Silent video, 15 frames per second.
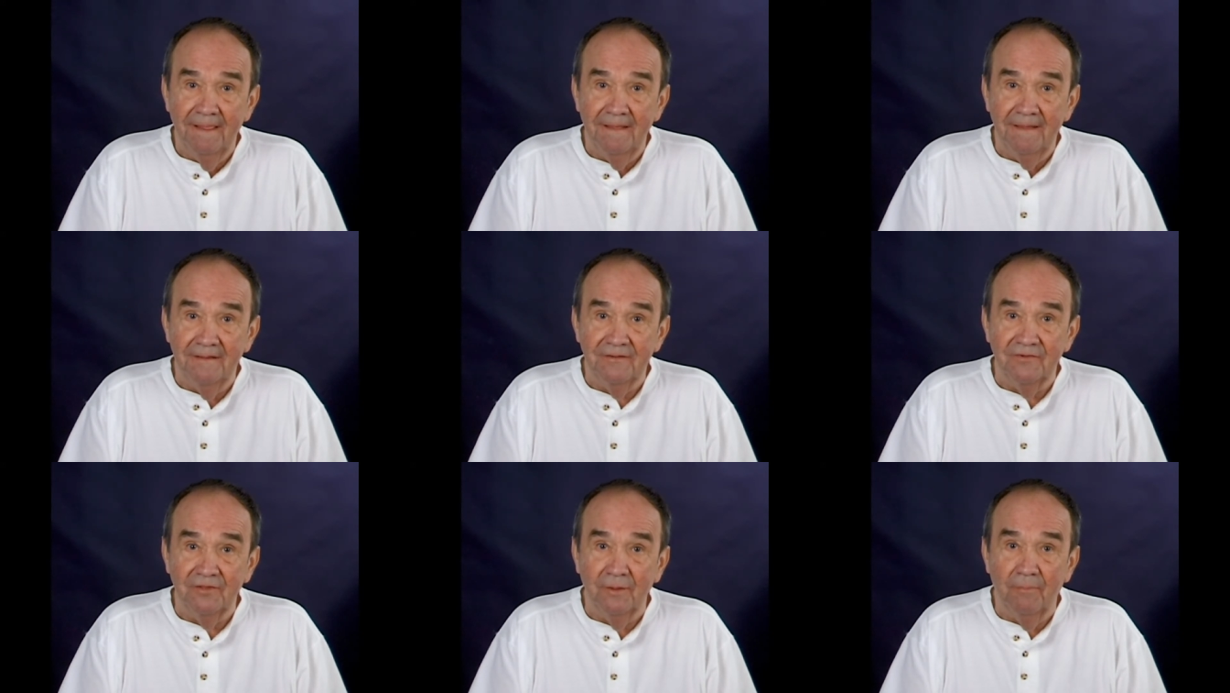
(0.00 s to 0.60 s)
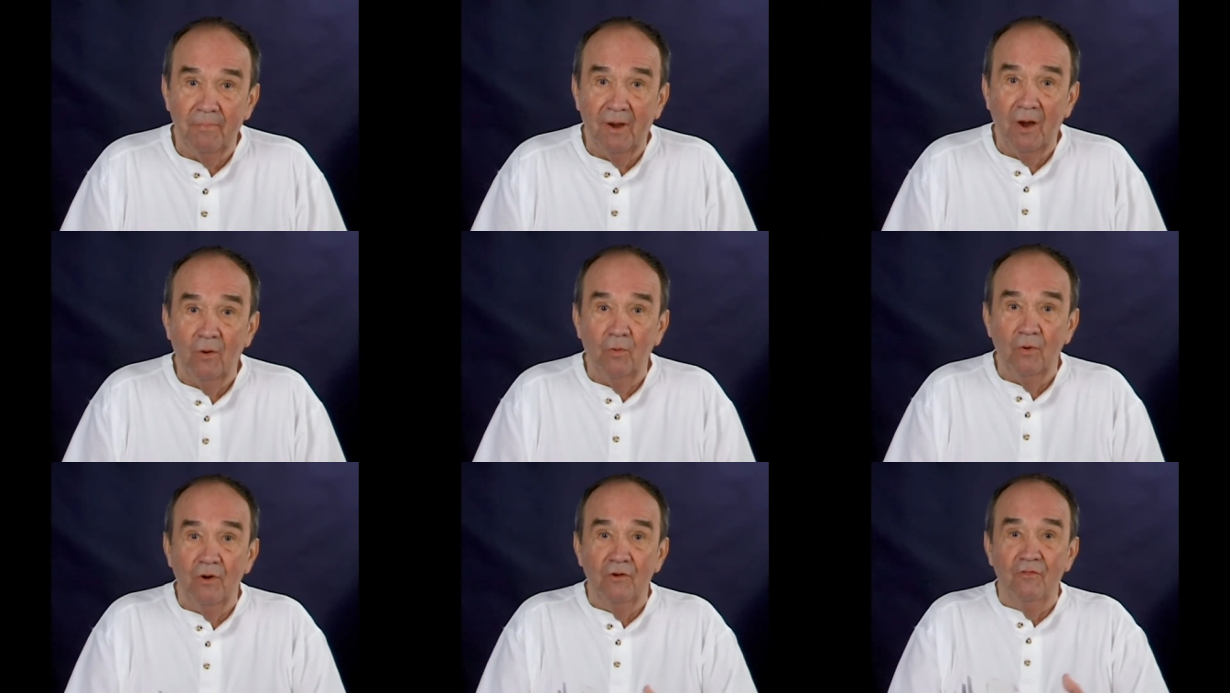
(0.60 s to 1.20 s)
is the
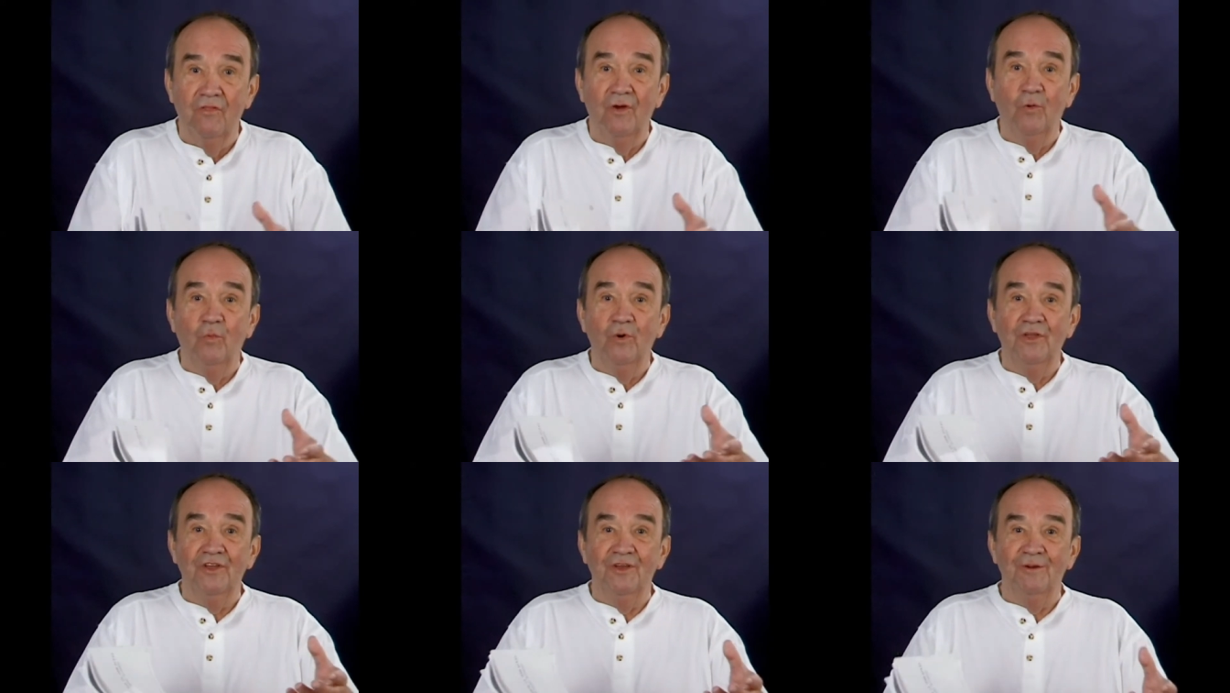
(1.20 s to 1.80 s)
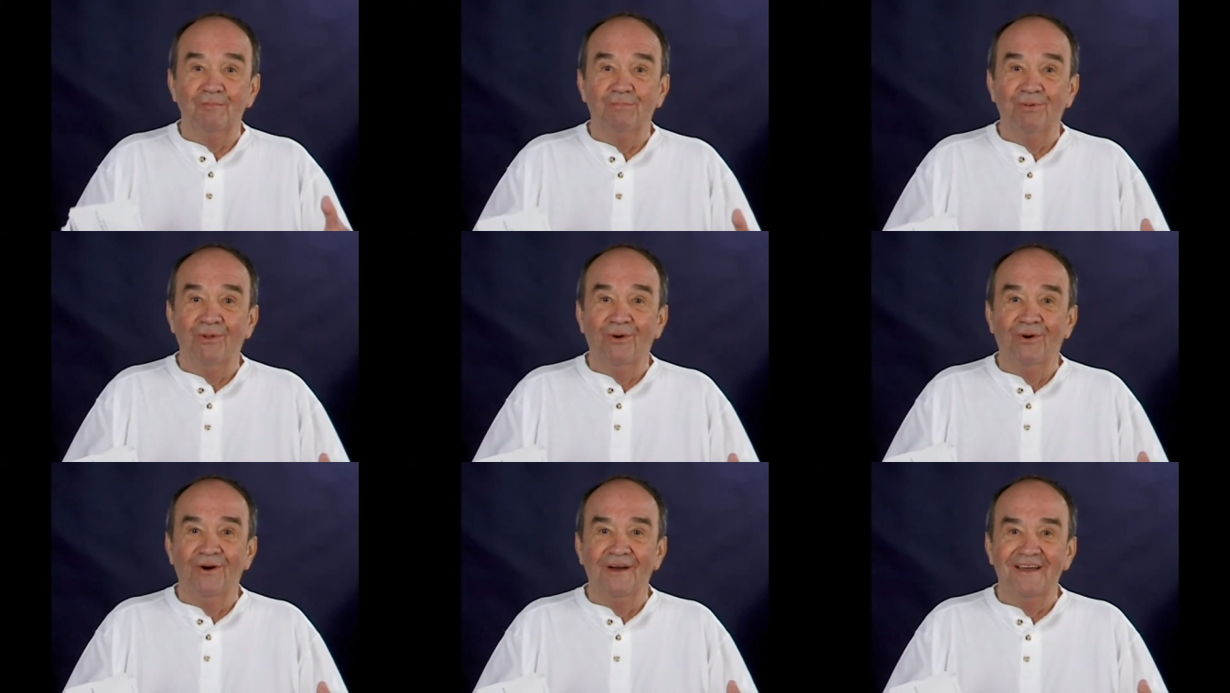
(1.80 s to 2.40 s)
power that we
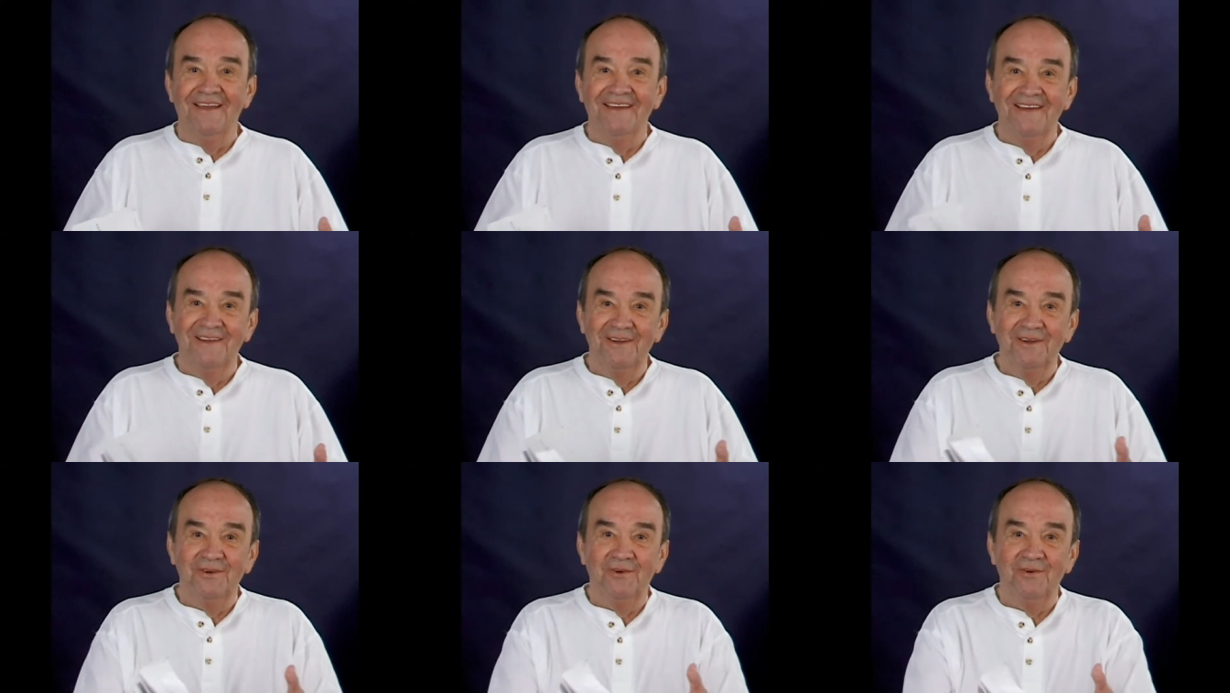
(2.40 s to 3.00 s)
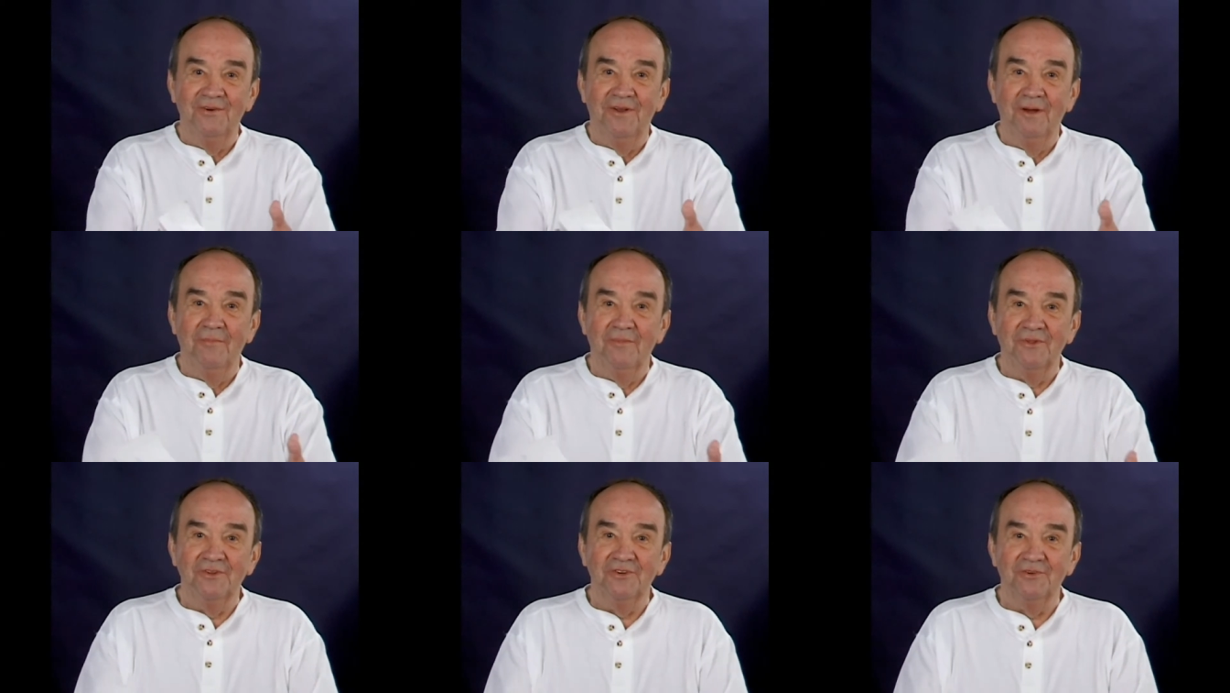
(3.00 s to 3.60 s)
employ to
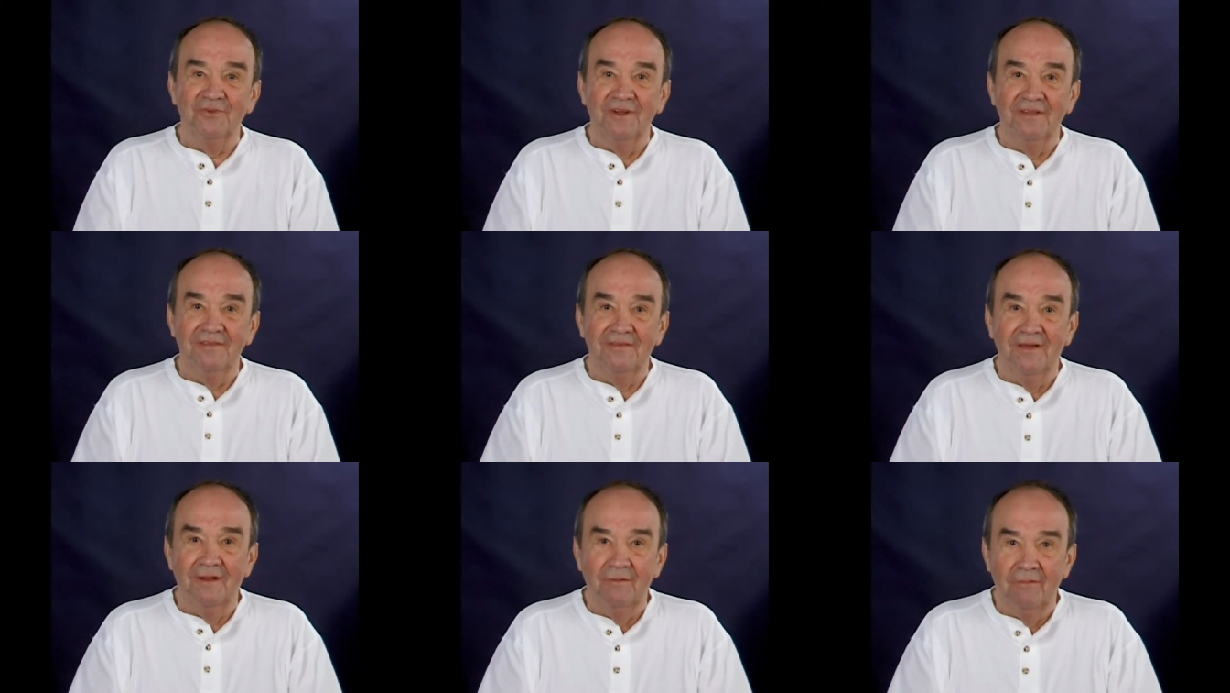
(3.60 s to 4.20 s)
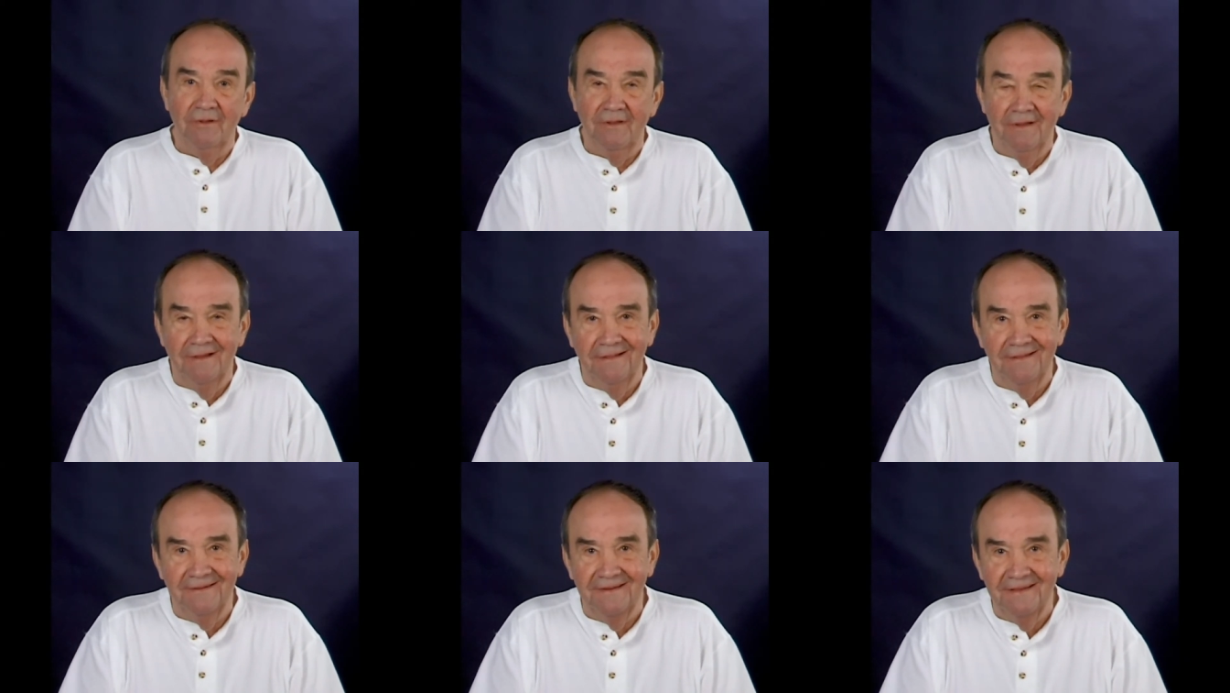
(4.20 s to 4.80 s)
demonstrate that
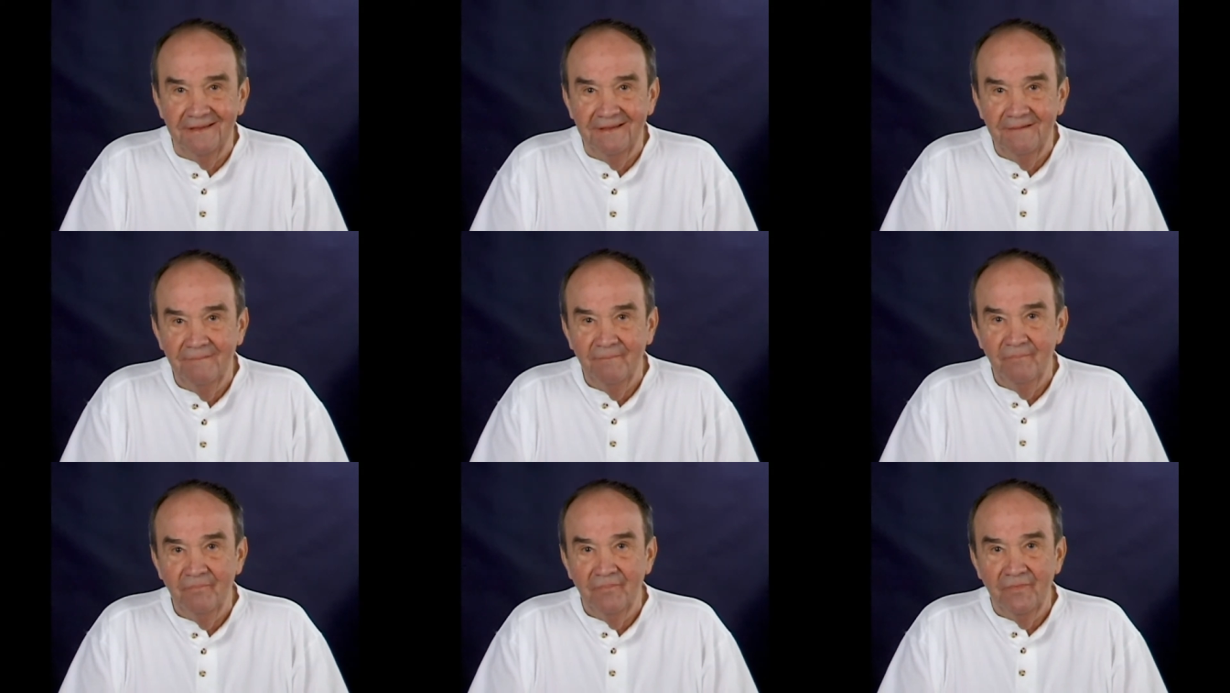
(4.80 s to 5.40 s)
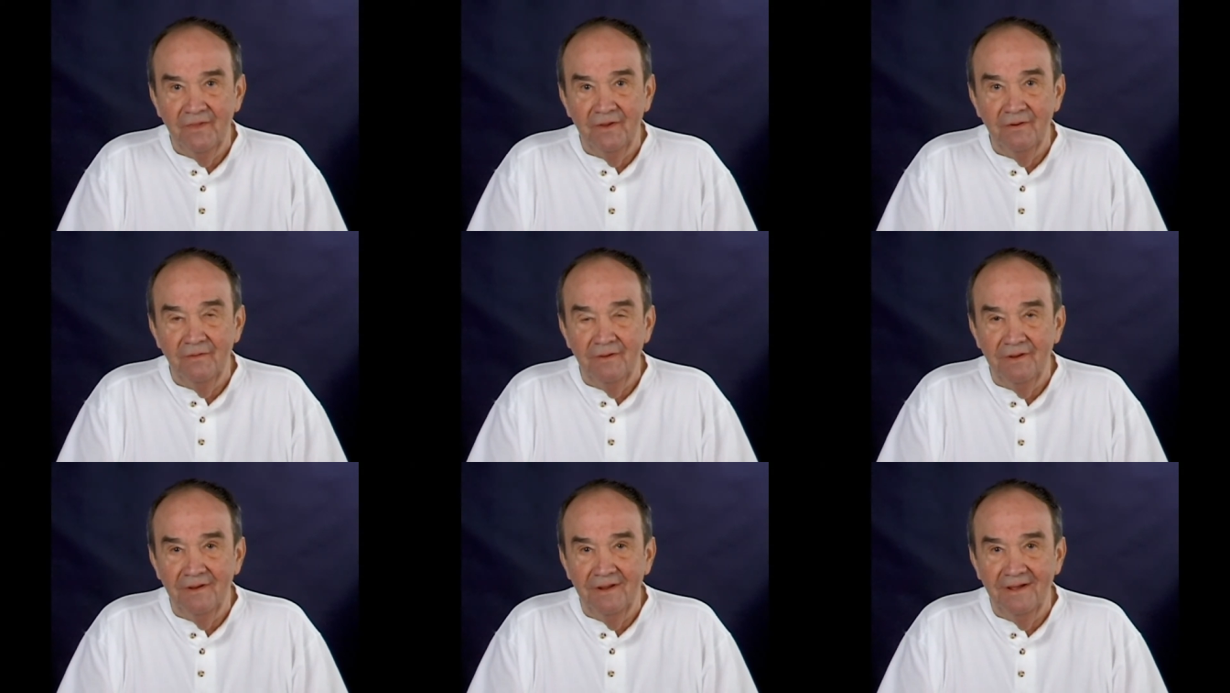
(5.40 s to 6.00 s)
reality here
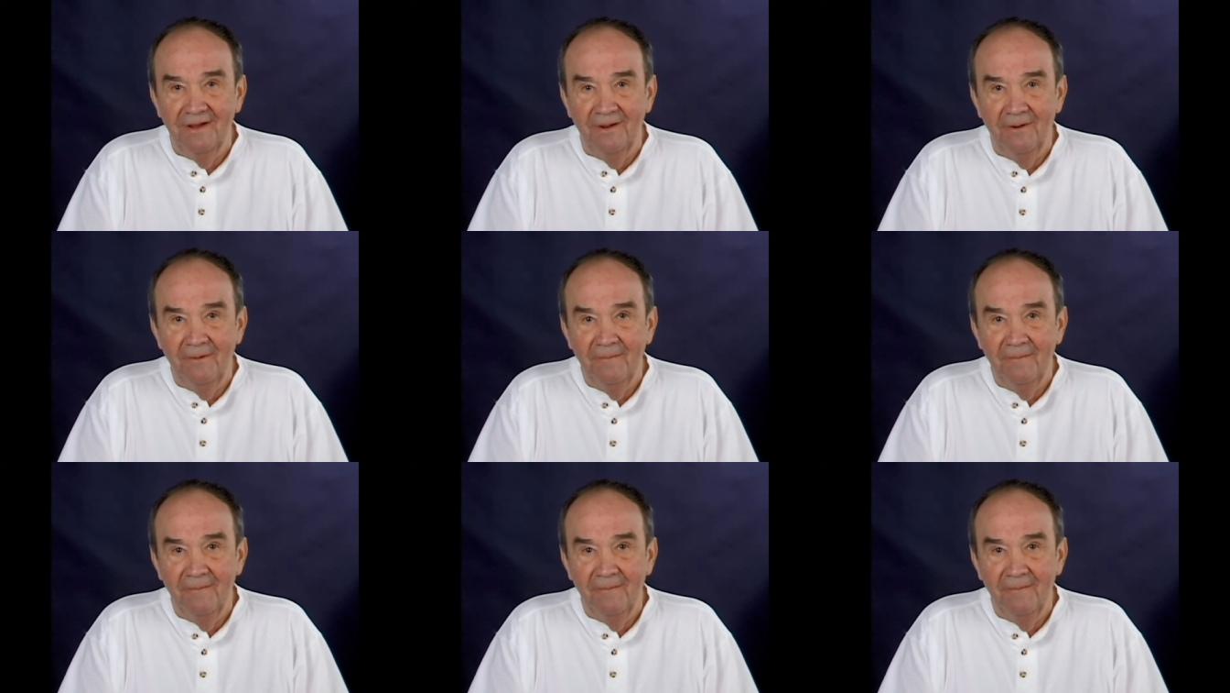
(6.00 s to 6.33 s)
and now.